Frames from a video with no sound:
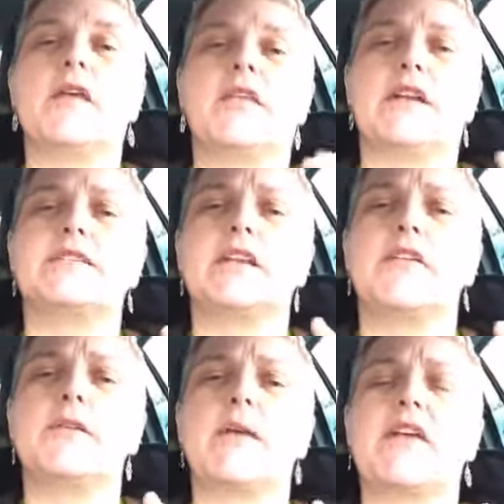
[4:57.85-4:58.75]
There is
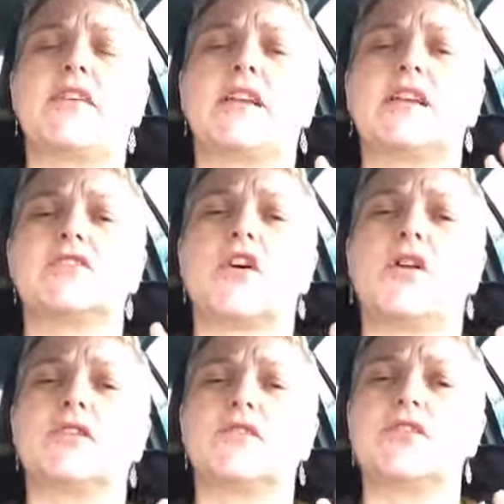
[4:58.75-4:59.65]
another method and it's
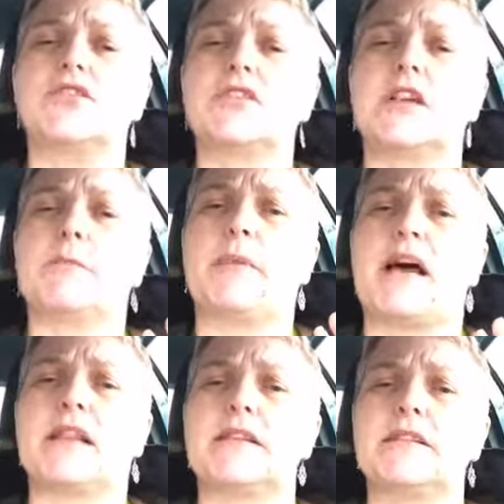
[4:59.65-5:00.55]
called a reducing
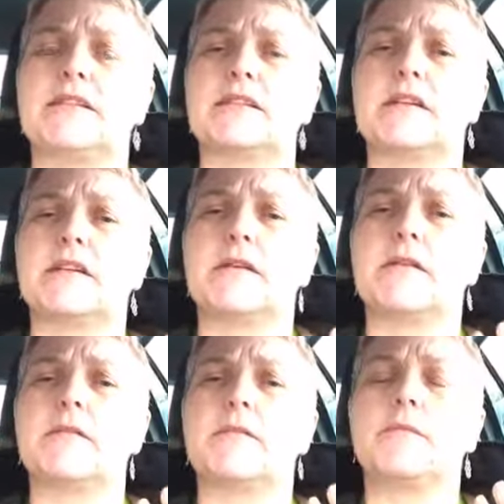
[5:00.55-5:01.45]
balance
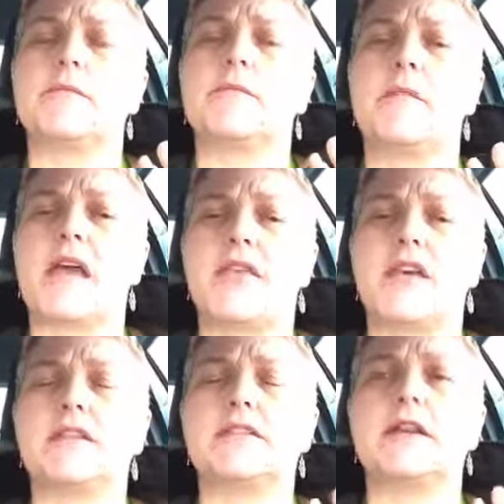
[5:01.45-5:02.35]

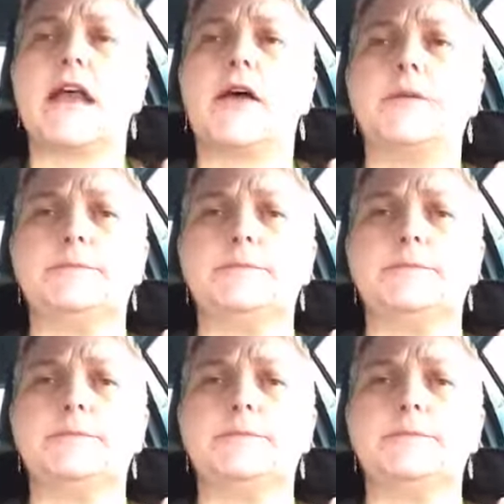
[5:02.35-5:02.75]
method. Now,